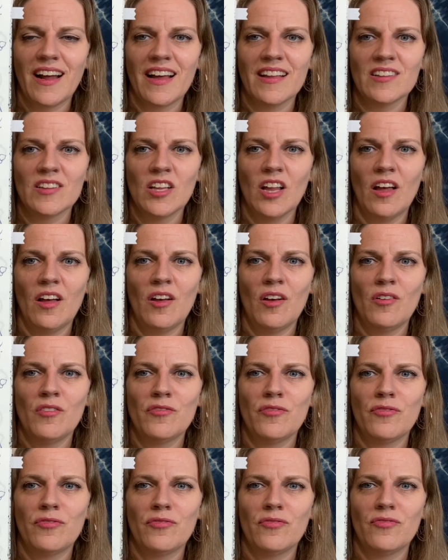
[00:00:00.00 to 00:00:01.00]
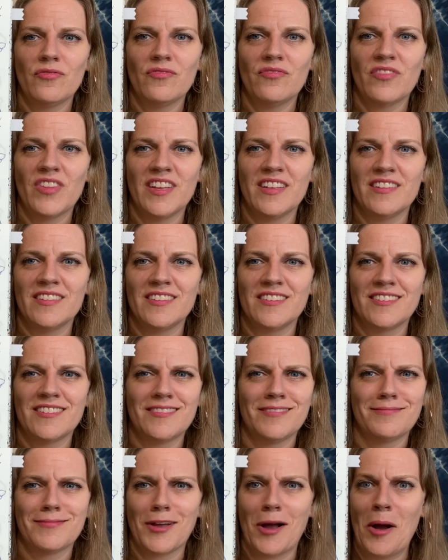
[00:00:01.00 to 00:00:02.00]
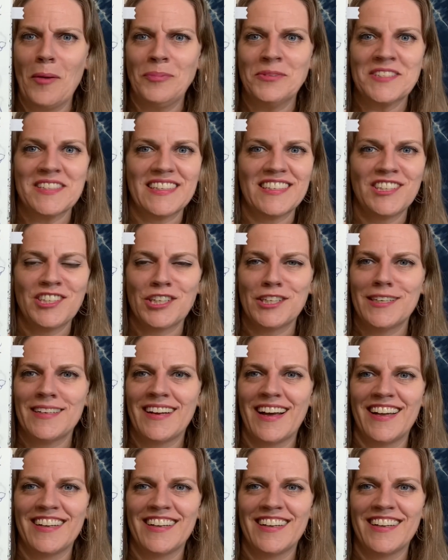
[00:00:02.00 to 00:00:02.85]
I love the composition.